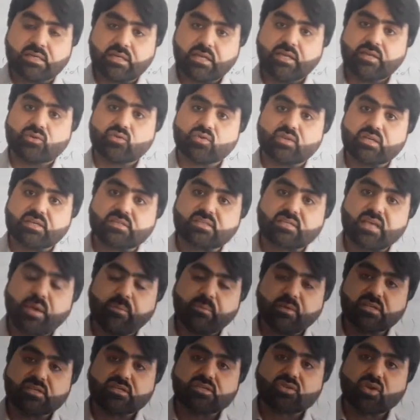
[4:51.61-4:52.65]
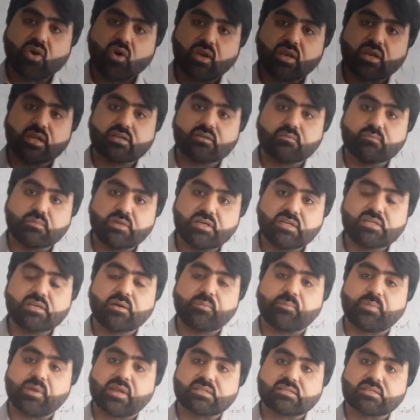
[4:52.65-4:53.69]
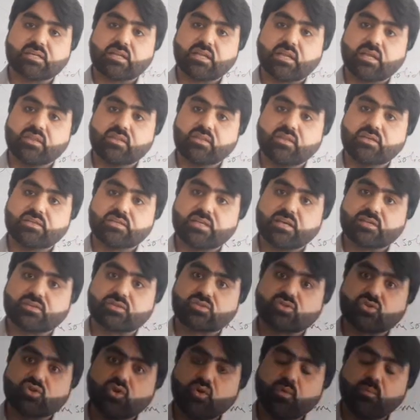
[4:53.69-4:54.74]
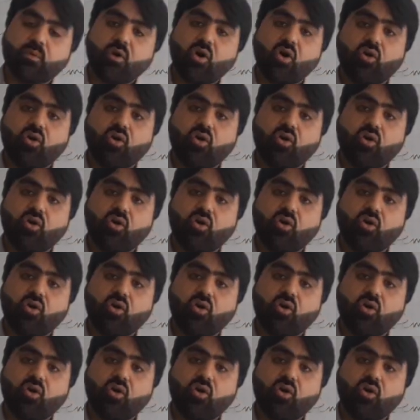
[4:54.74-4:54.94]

into the semi-solid medium present in the test tube